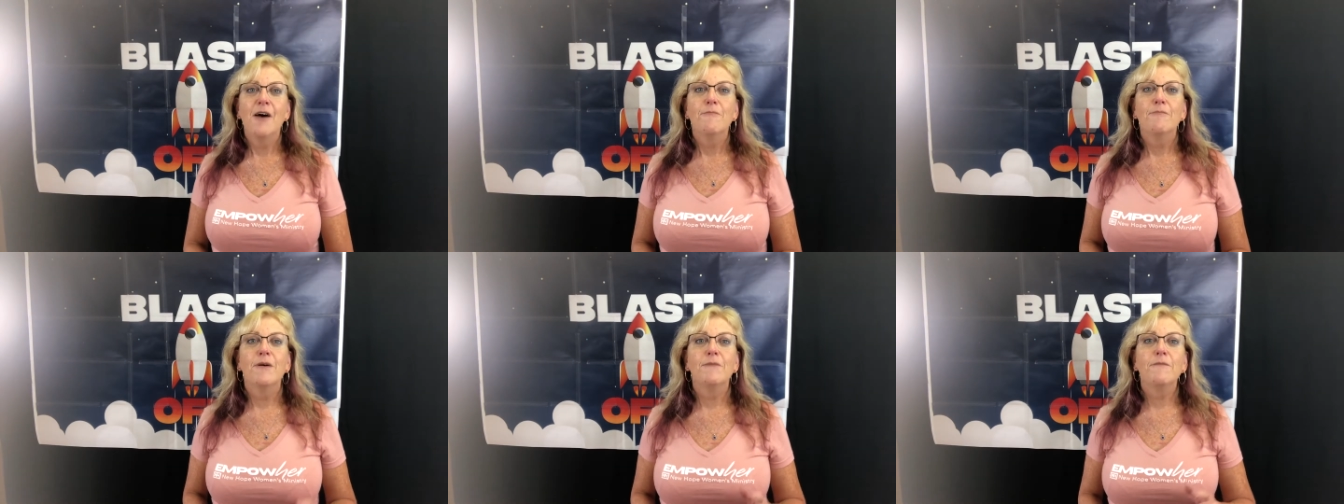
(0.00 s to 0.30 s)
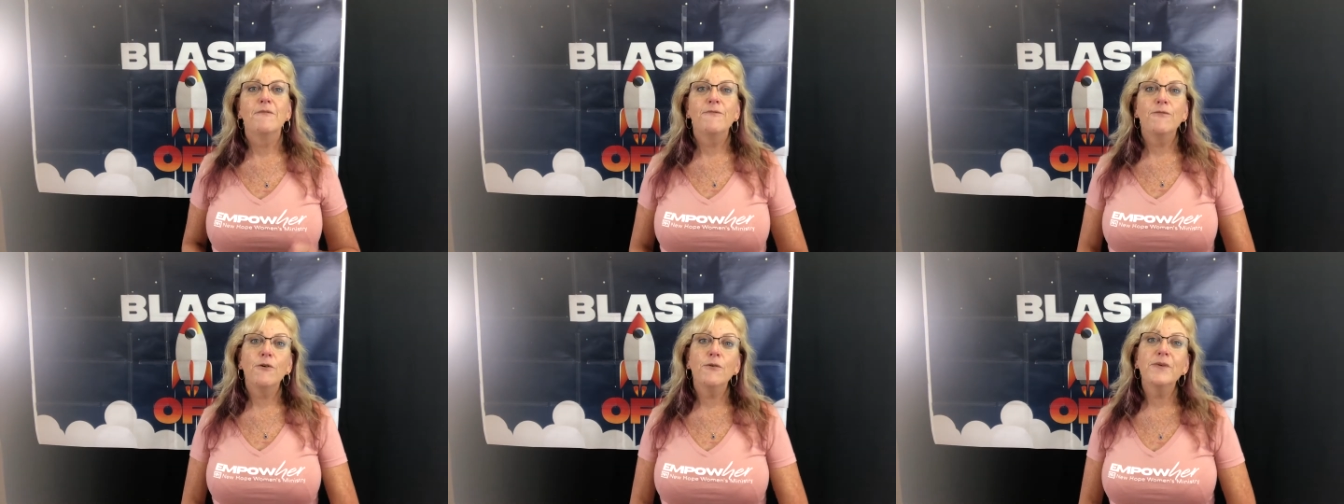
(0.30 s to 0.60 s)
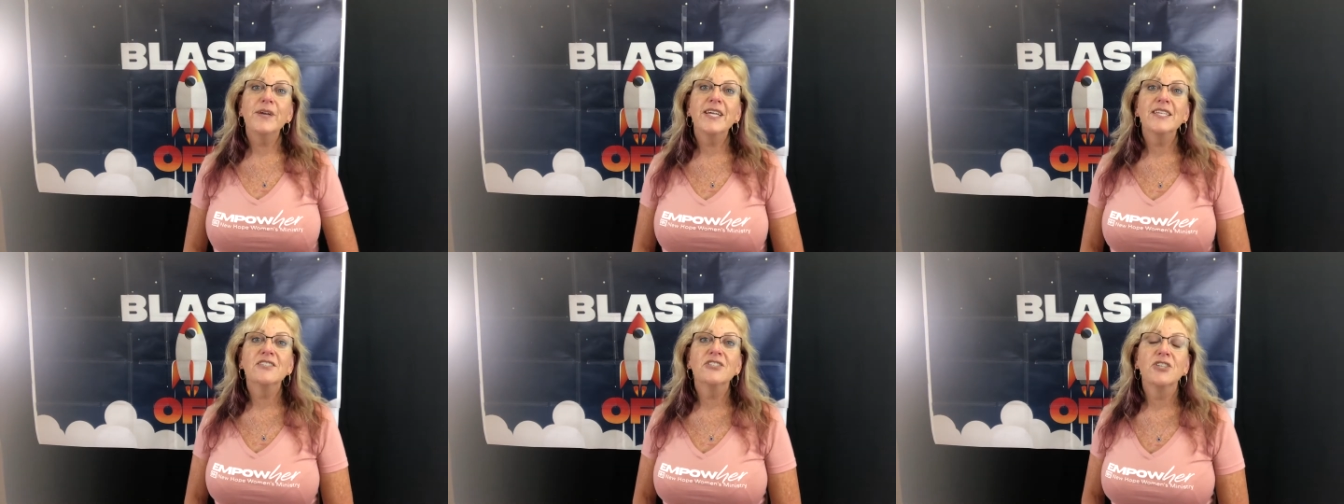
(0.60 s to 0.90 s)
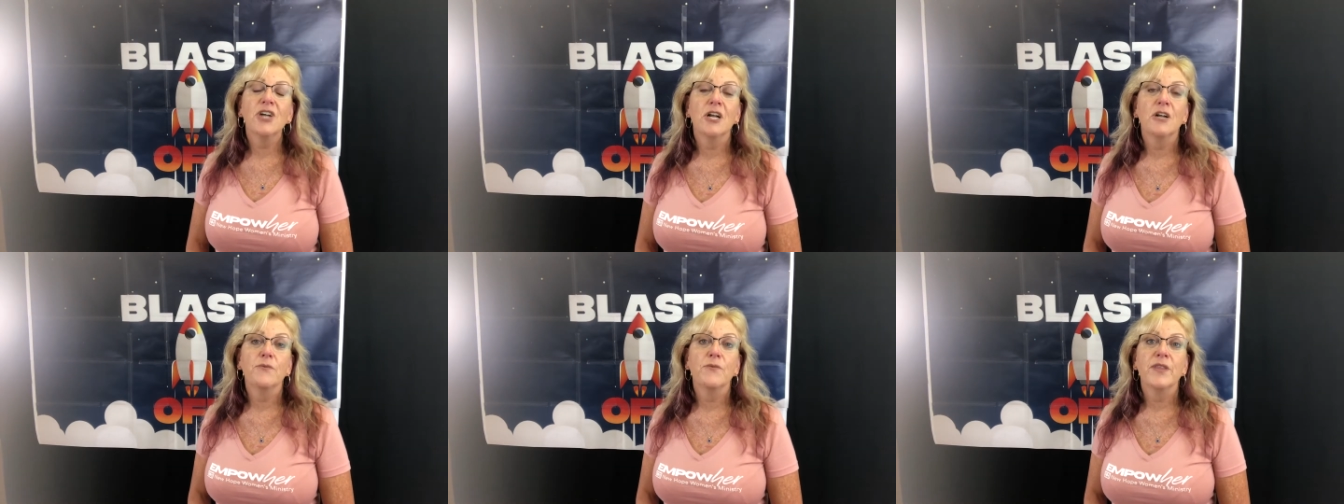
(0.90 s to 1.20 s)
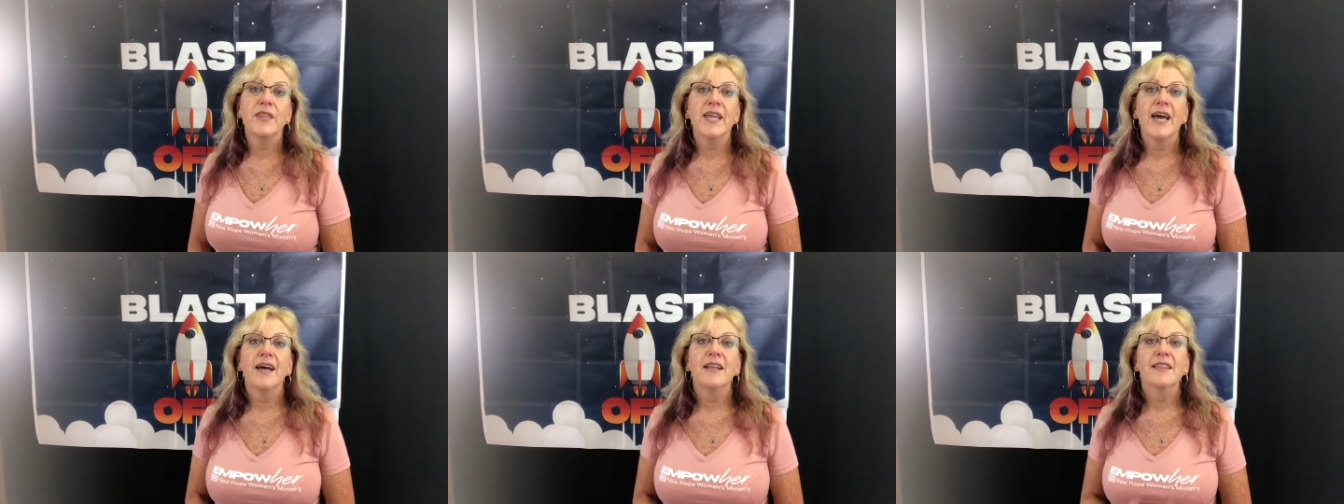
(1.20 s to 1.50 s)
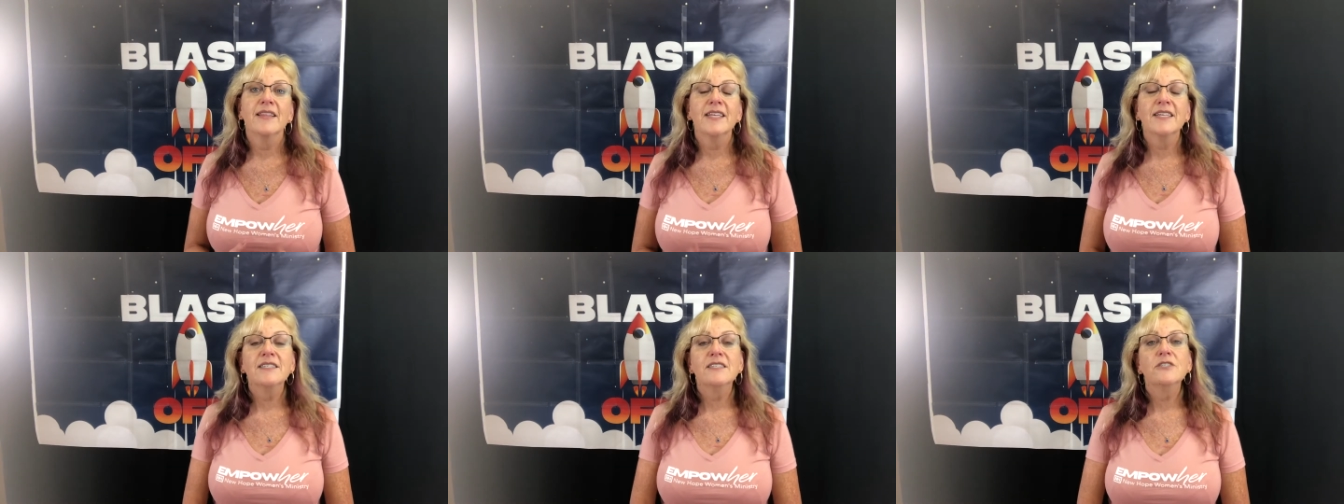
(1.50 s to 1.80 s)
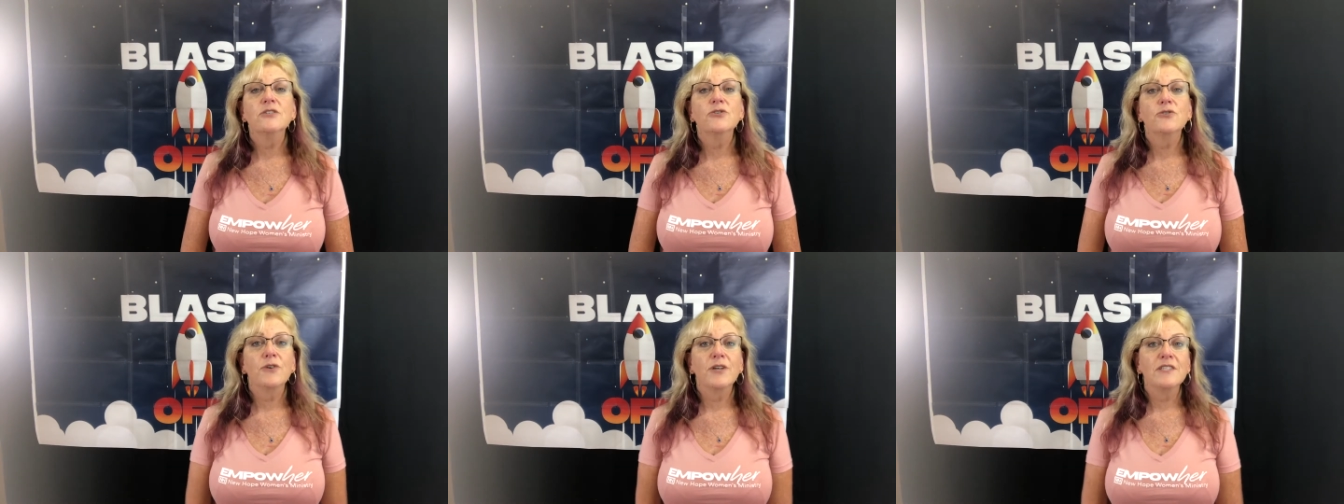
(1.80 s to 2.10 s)
But before we get started with that, let's
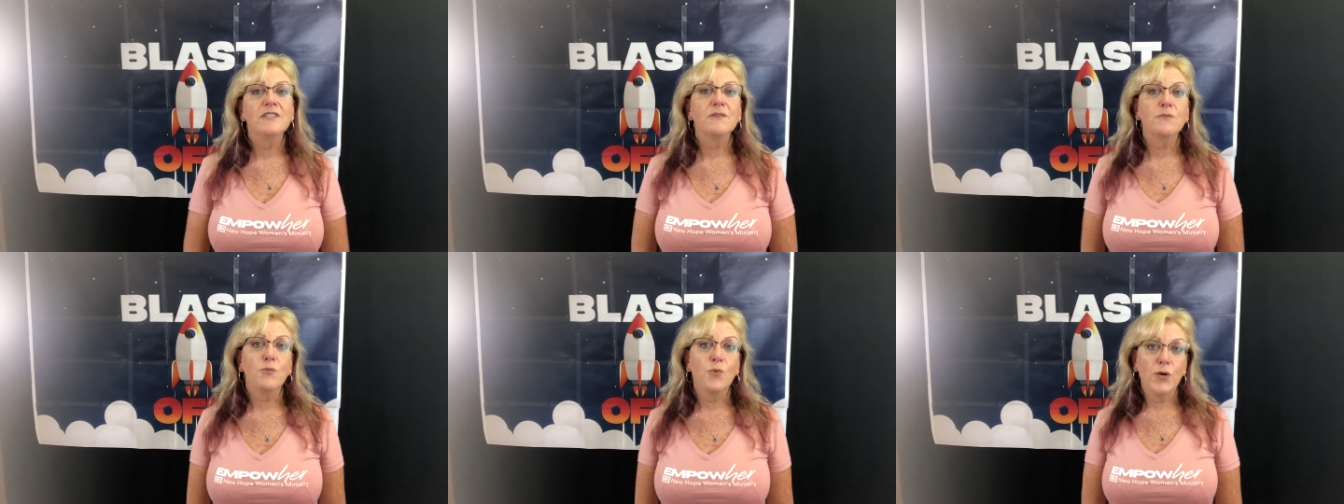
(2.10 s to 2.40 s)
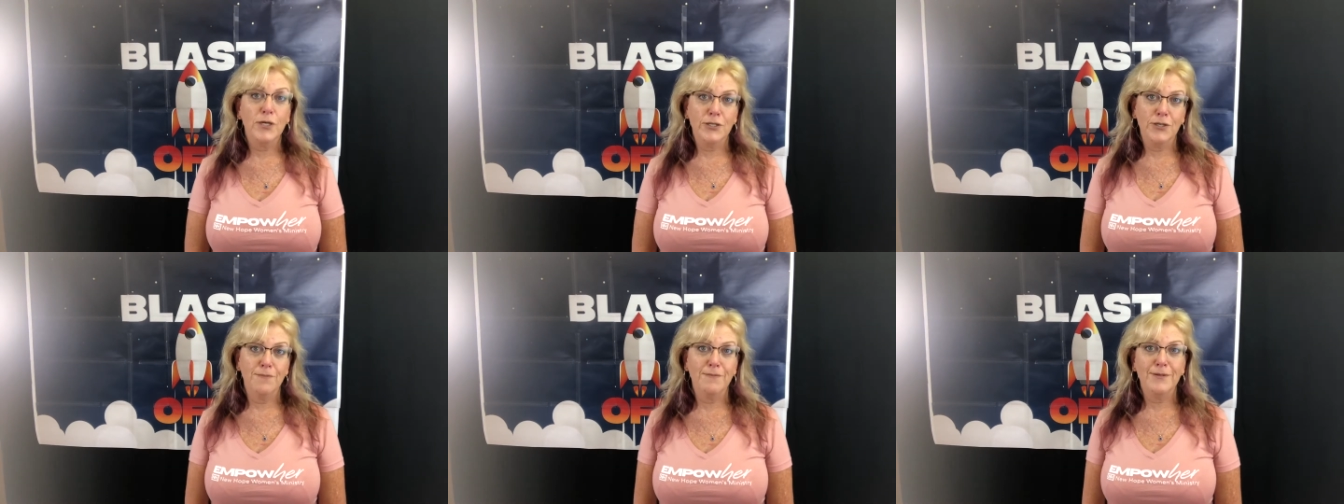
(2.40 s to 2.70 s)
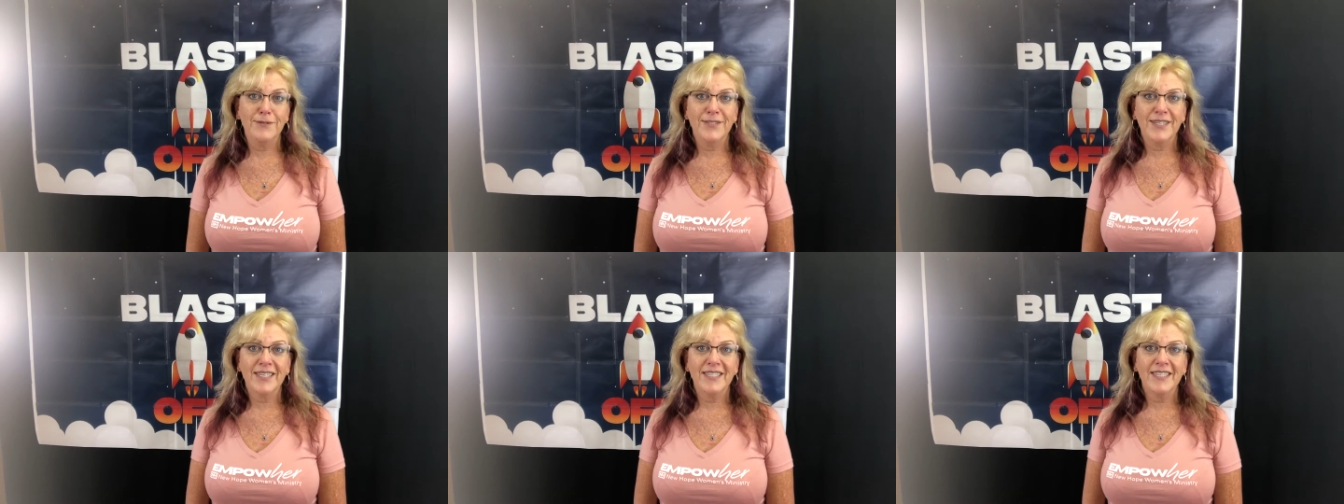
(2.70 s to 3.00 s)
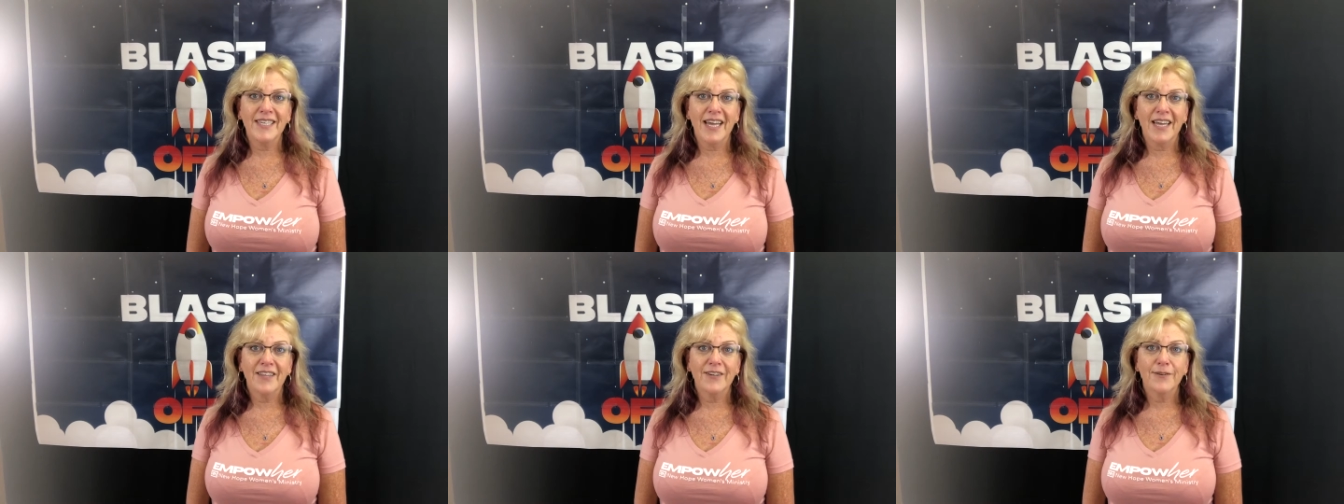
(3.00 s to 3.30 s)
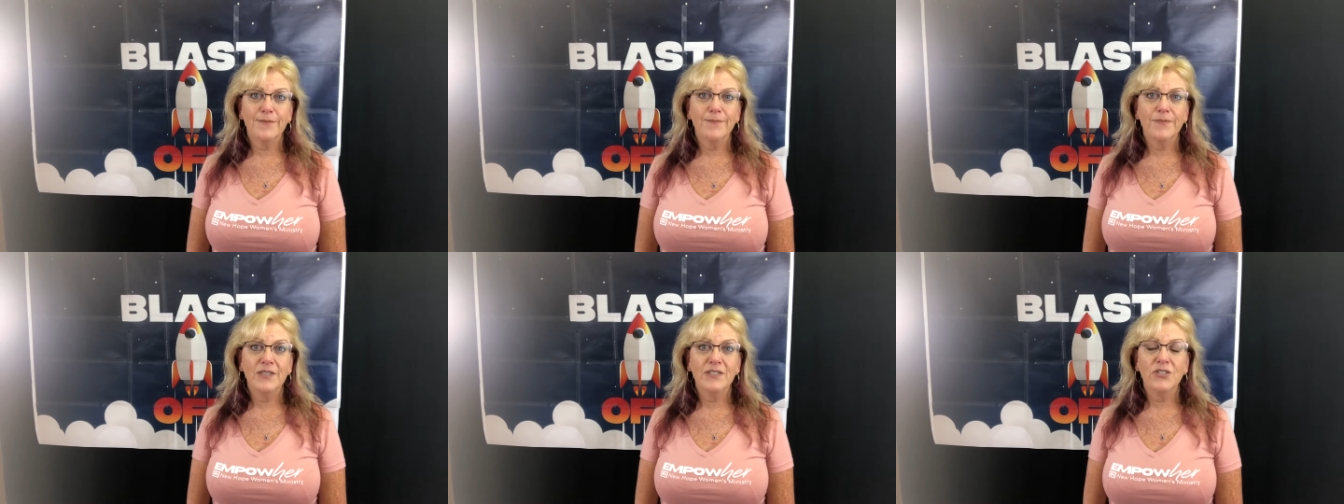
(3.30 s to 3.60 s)
enjoy some worship music together.